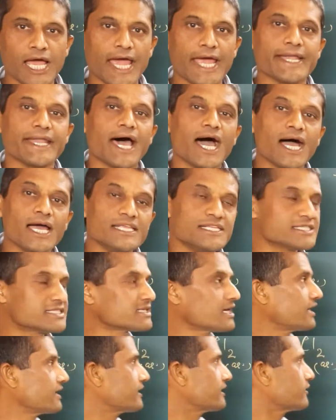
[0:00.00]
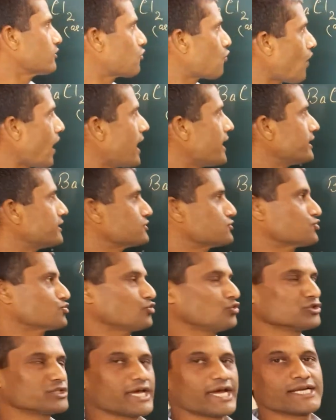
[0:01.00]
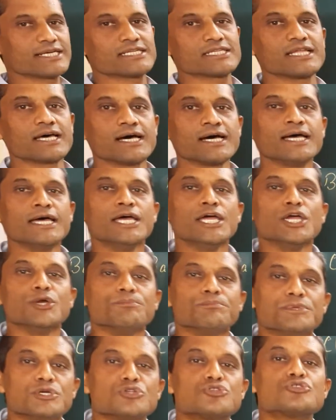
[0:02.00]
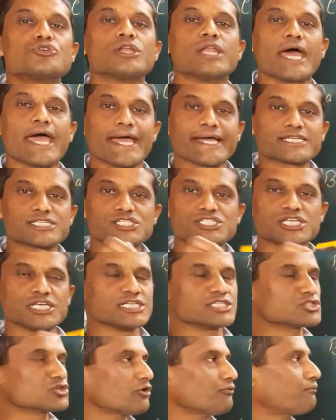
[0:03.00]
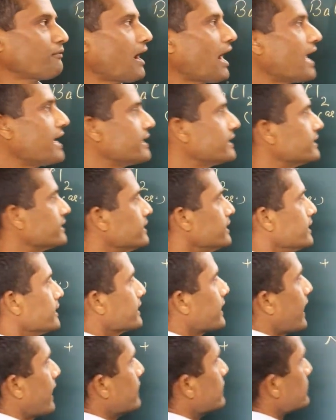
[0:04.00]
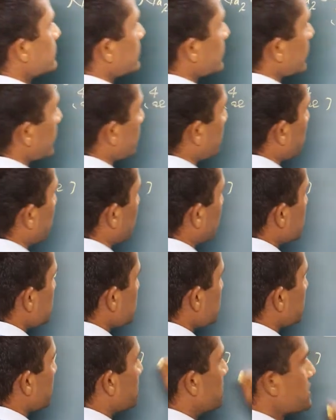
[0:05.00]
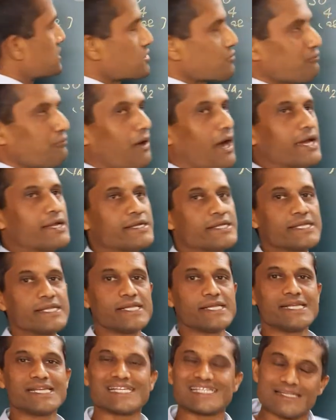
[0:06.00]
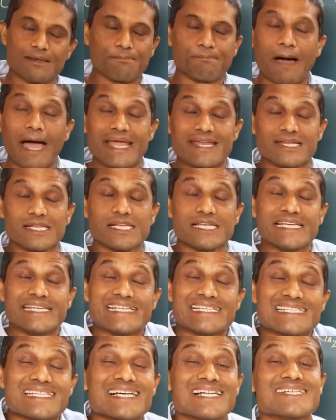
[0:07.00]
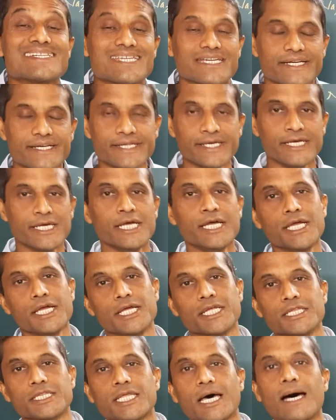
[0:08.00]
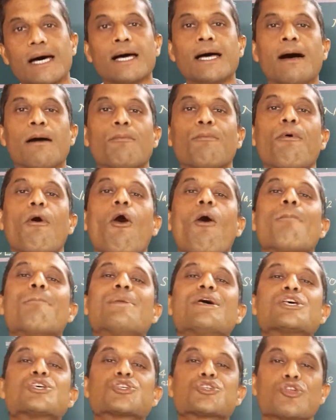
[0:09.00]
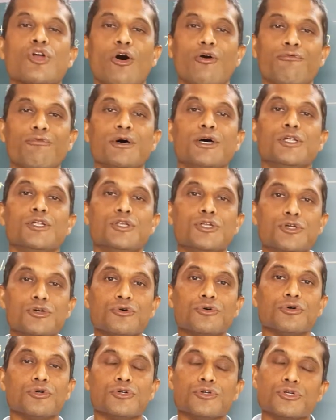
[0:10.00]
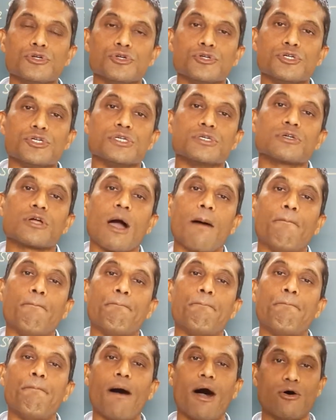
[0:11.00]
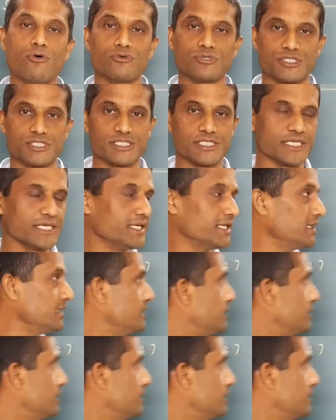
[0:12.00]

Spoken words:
and ions are required so that the mutual exchange of ion can take place, which finally resulted in the formation of new compounds there.